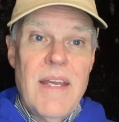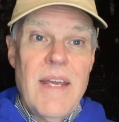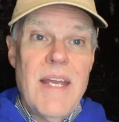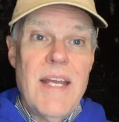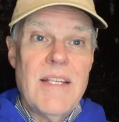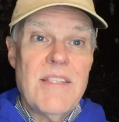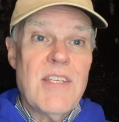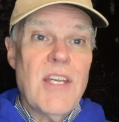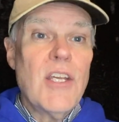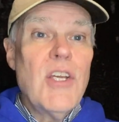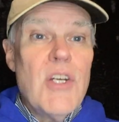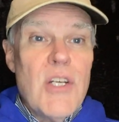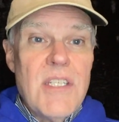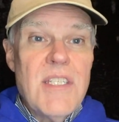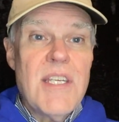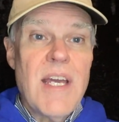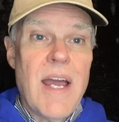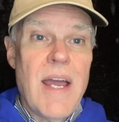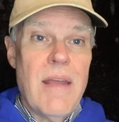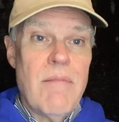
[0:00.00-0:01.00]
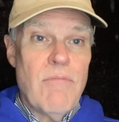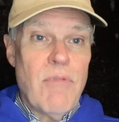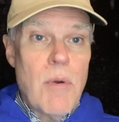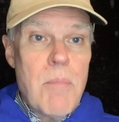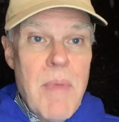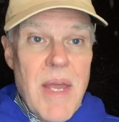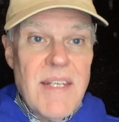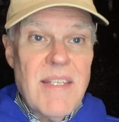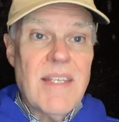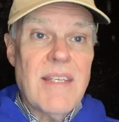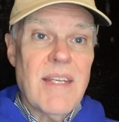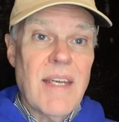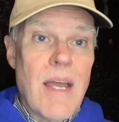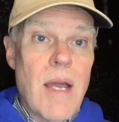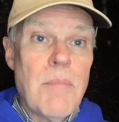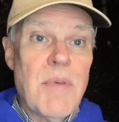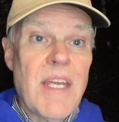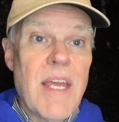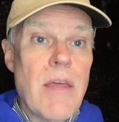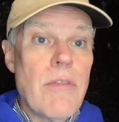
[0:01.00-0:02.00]
It's a good time for men to
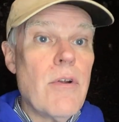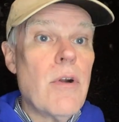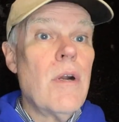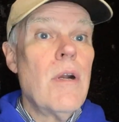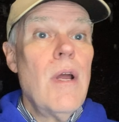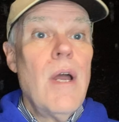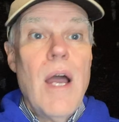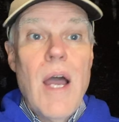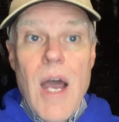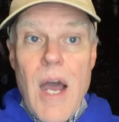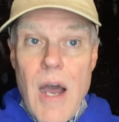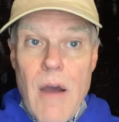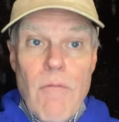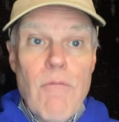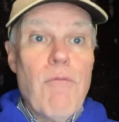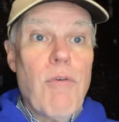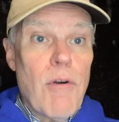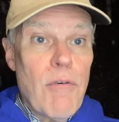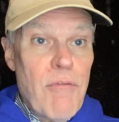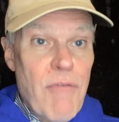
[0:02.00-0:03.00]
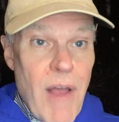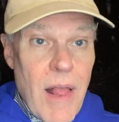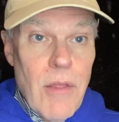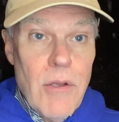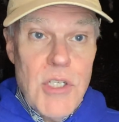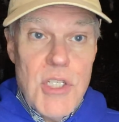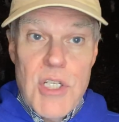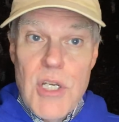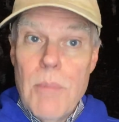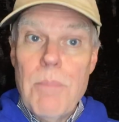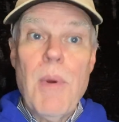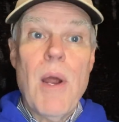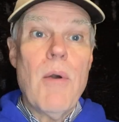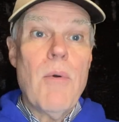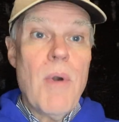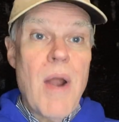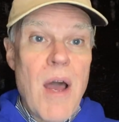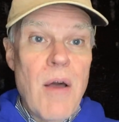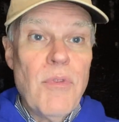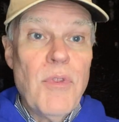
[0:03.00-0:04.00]
come together uh, for fellowship
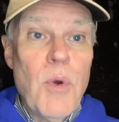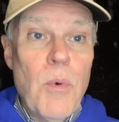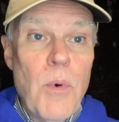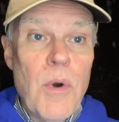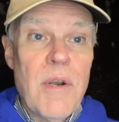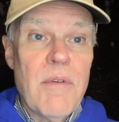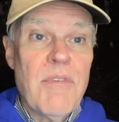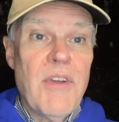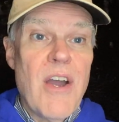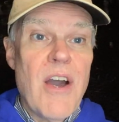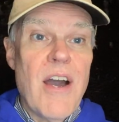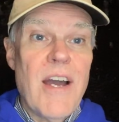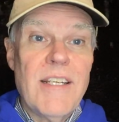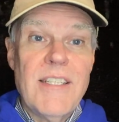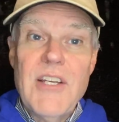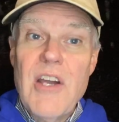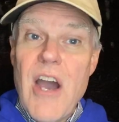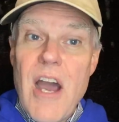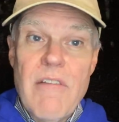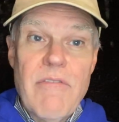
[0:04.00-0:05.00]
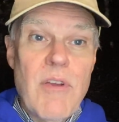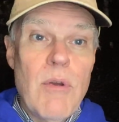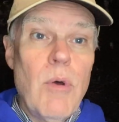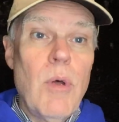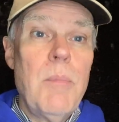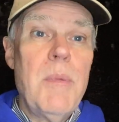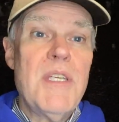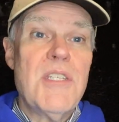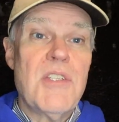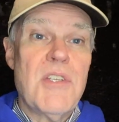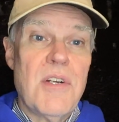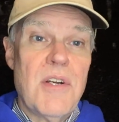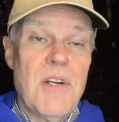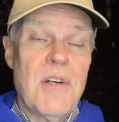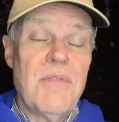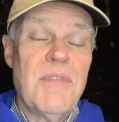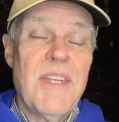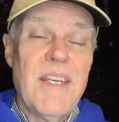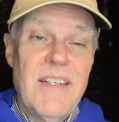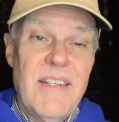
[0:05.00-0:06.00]
around the Word of God. Coffee will be
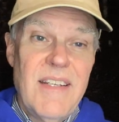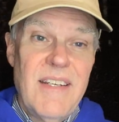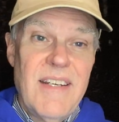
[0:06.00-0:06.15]
served.